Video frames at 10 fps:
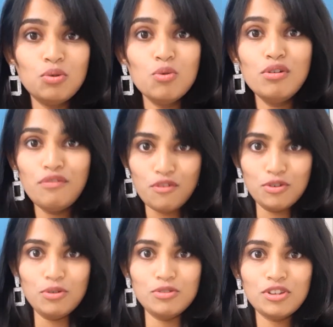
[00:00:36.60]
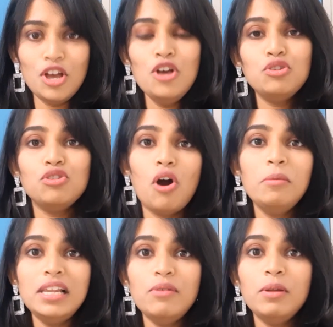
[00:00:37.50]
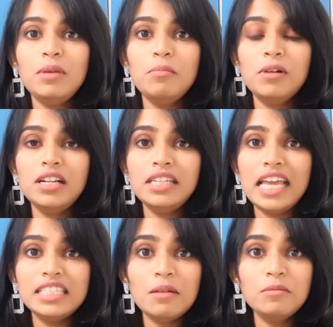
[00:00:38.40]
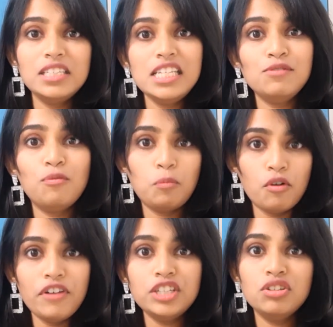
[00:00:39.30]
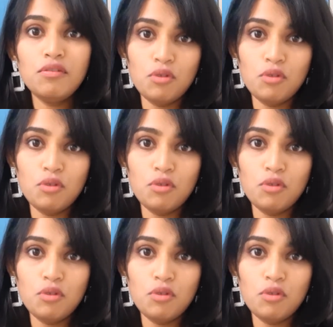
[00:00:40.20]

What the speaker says: cool photos. So normally when people take these professional